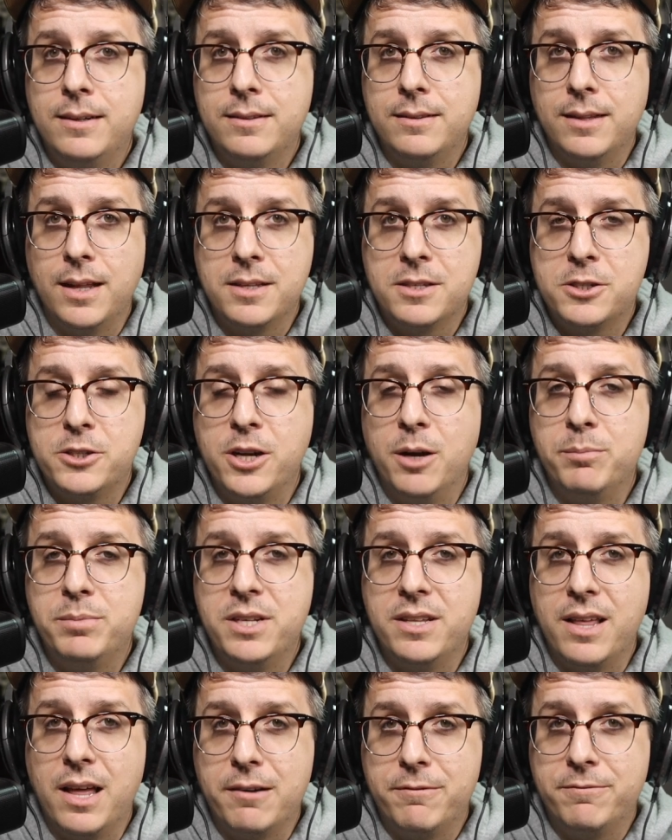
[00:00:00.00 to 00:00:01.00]
Let's jump
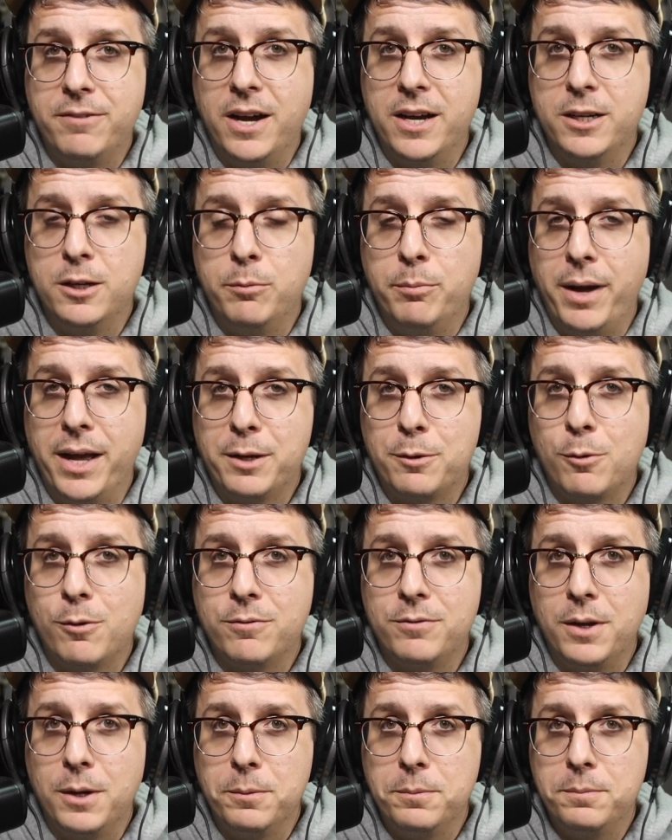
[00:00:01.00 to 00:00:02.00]
to that final
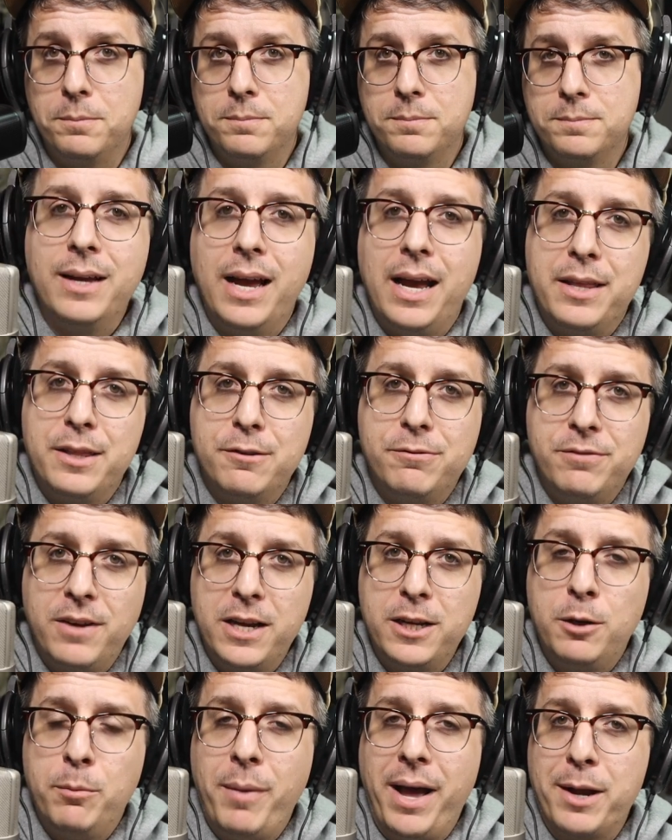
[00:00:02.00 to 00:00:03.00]
microphone. And the
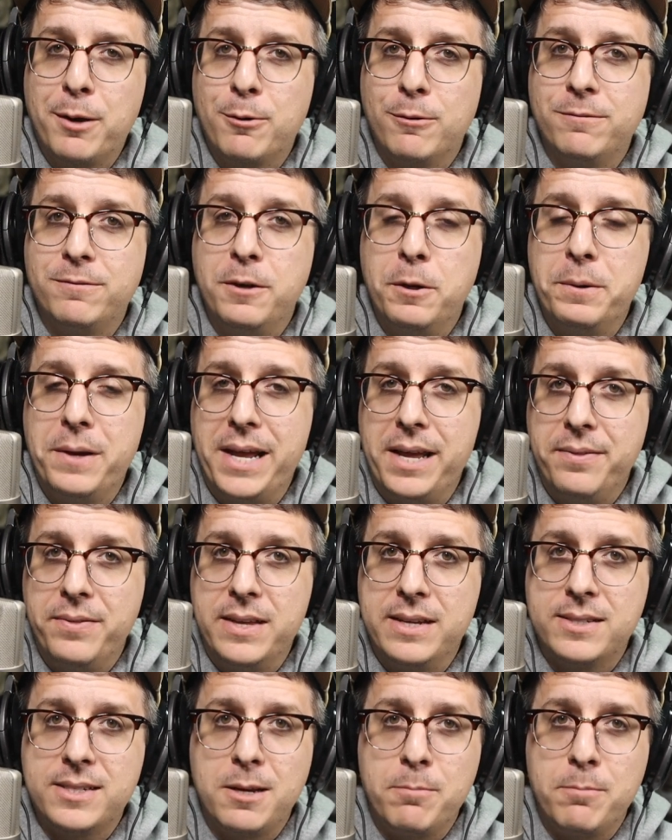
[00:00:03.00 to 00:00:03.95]
final microphone in this